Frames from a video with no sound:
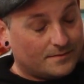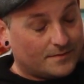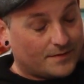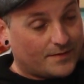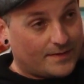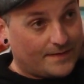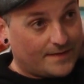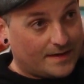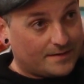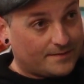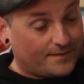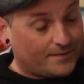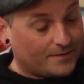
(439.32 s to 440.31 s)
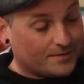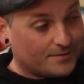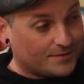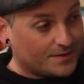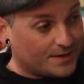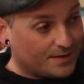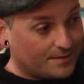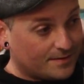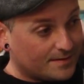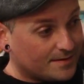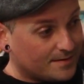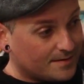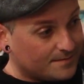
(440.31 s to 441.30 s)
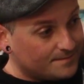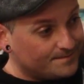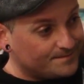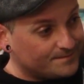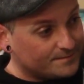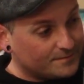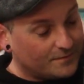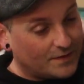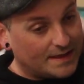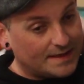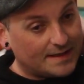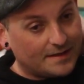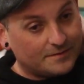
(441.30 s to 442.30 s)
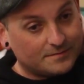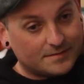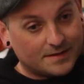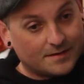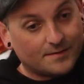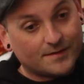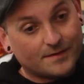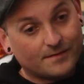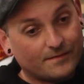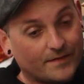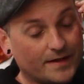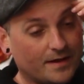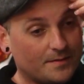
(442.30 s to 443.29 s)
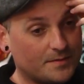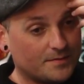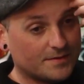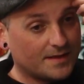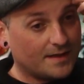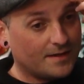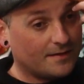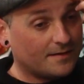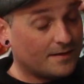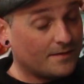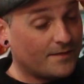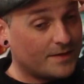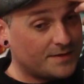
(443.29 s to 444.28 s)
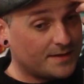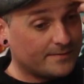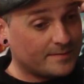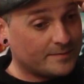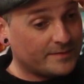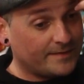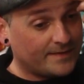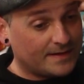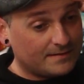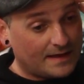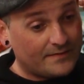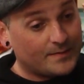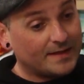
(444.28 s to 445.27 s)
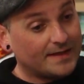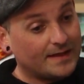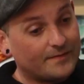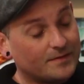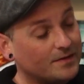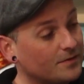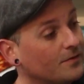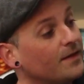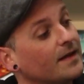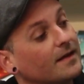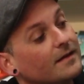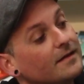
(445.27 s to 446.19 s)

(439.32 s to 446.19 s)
12,400 units went out in terms of Free Comic Book Day, and it's the first year where we've ever been left with nothing.